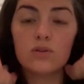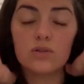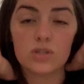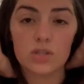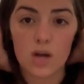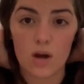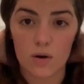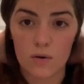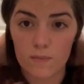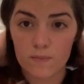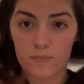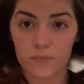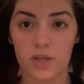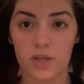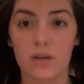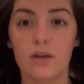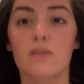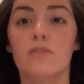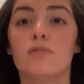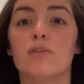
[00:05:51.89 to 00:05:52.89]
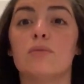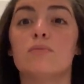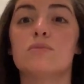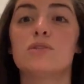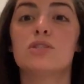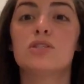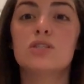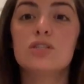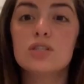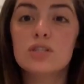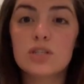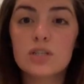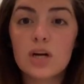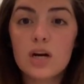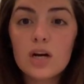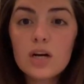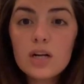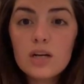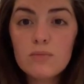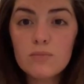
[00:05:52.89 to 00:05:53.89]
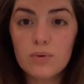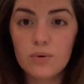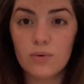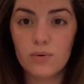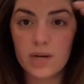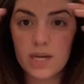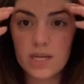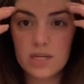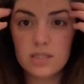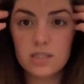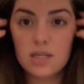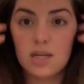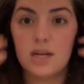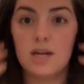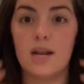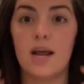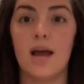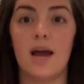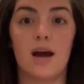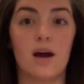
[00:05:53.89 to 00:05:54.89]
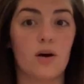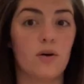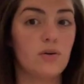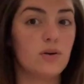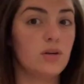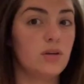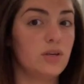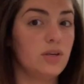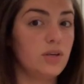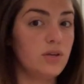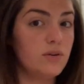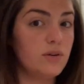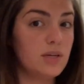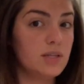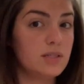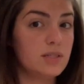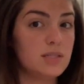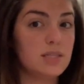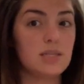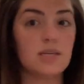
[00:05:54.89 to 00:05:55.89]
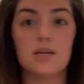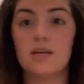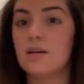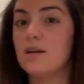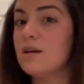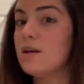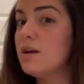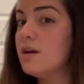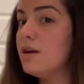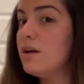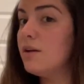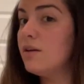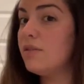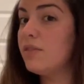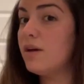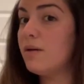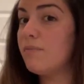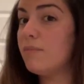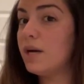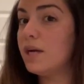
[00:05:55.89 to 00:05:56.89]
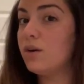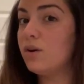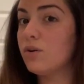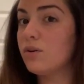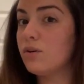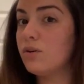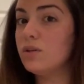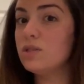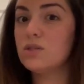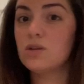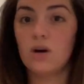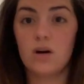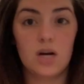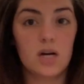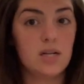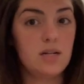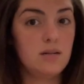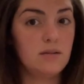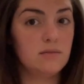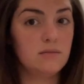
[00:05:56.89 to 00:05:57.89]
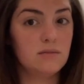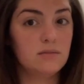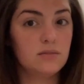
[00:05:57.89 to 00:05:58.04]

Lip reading: So from starting point to now, you can see that my curl is gone.